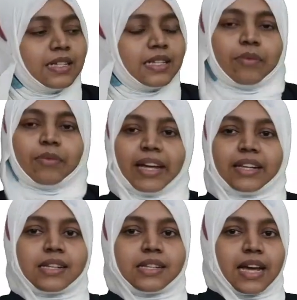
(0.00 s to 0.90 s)
Some
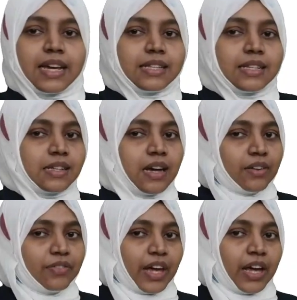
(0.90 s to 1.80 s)
exercises
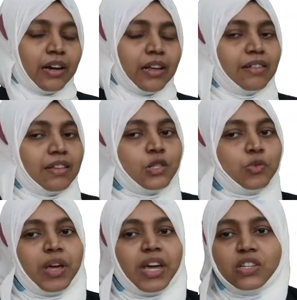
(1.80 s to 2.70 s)
are there in
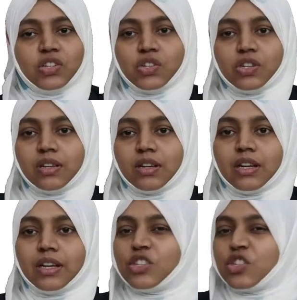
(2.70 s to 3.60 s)
this page.
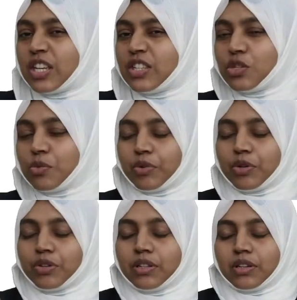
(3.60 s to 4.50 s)
Chest to
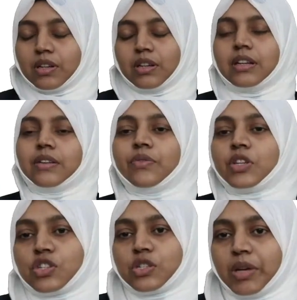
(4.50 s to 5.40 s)
put
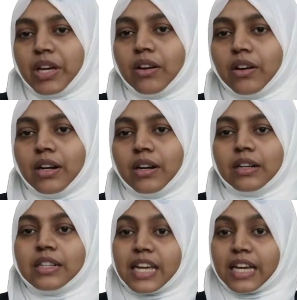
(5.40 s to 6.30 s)
which is bigger
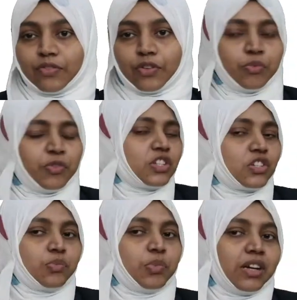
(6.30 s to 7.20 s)
take for which
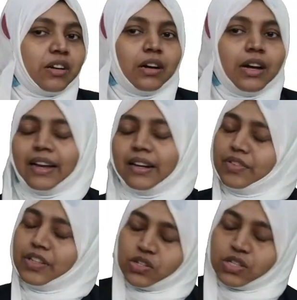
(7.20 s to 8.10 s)
is bigger
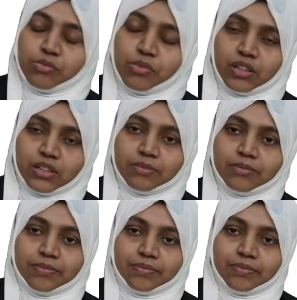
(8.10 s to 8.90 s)
and which is smaller.